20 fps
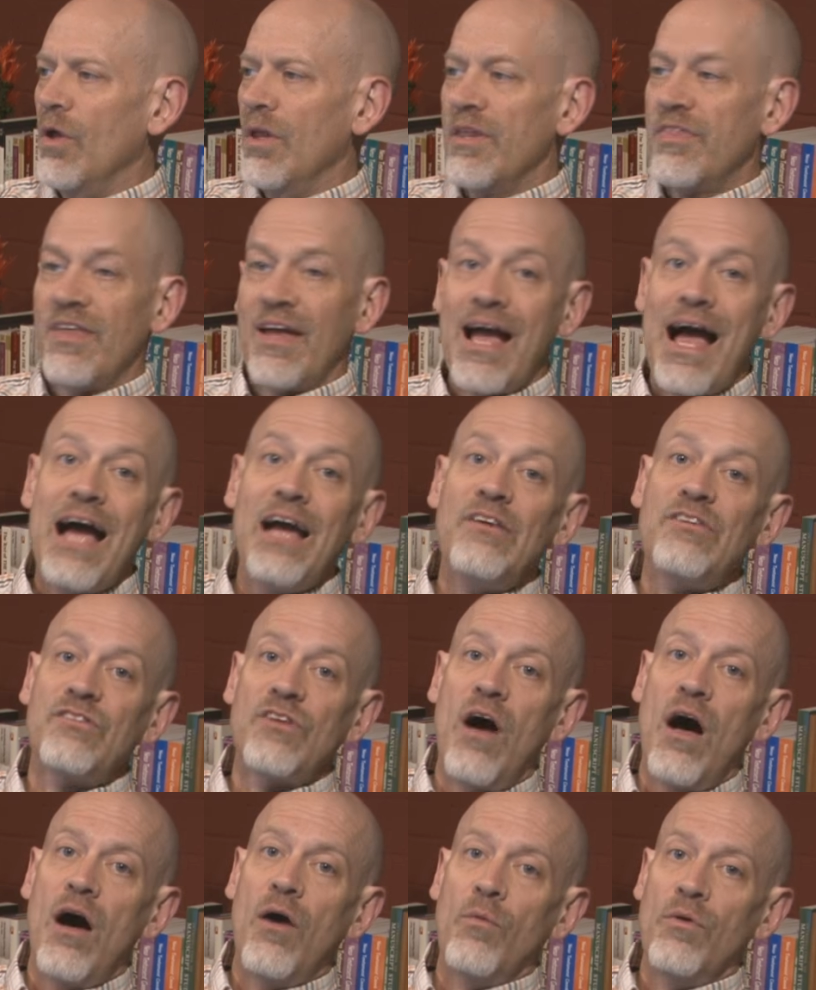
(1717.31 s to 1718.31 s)
only thing I
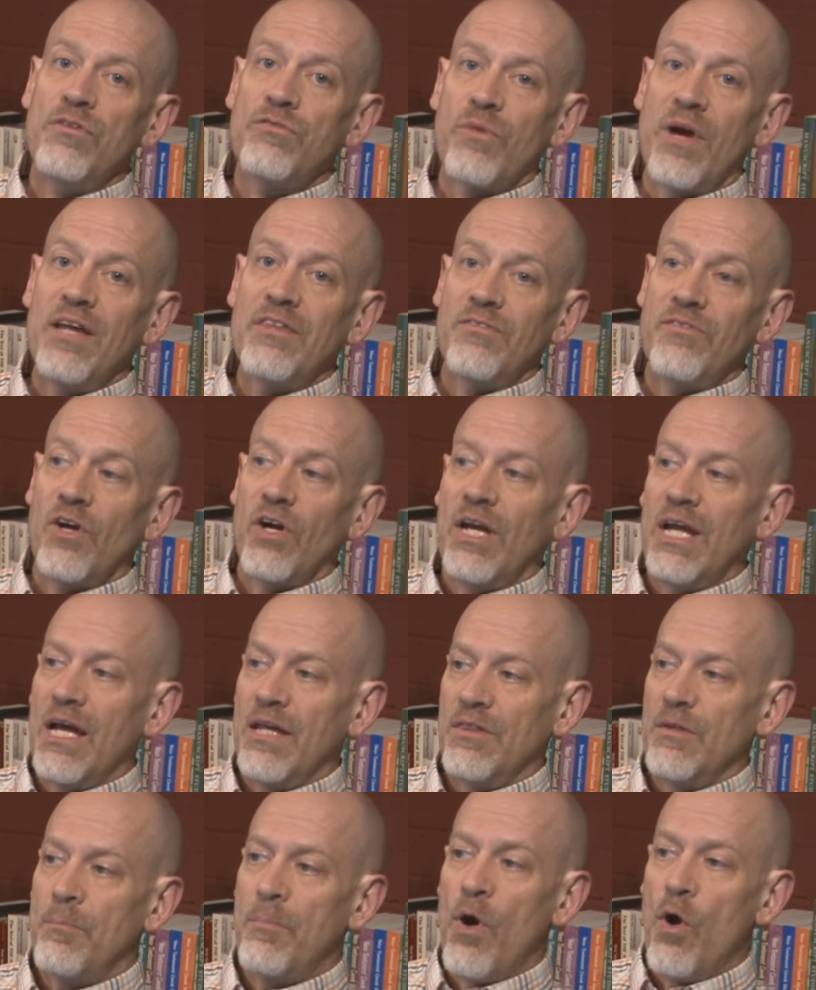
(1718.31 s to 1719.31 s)
saw was right at the very
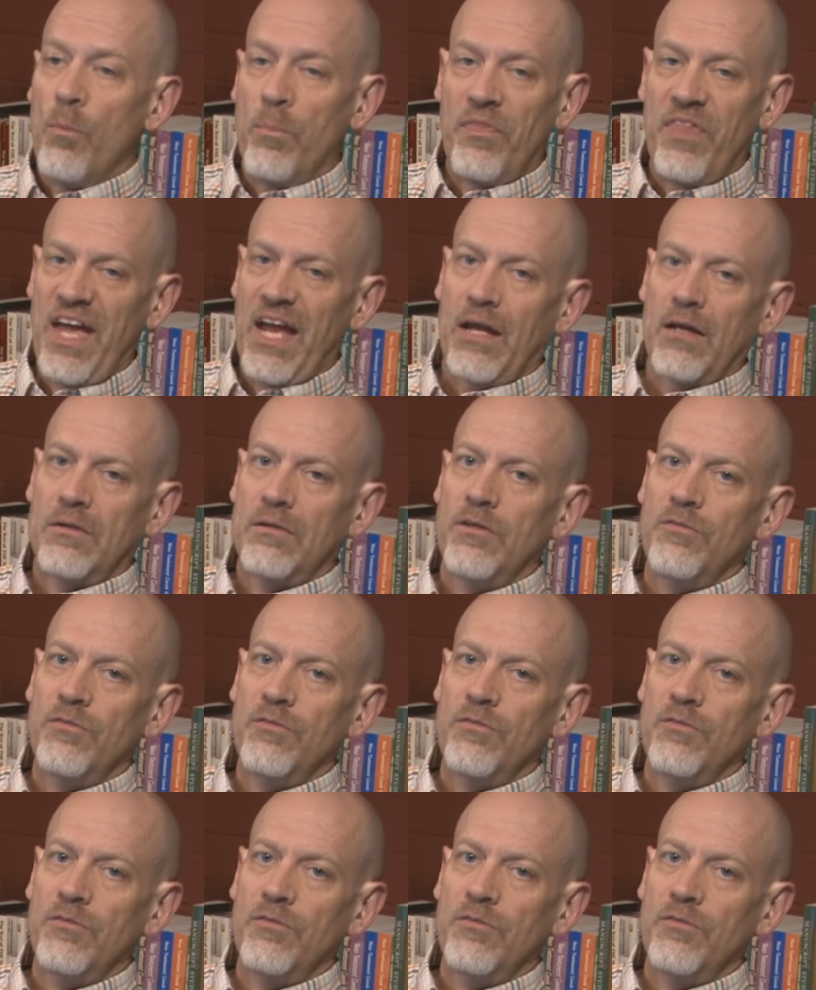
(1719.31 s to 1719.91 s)
end, the Pope thing.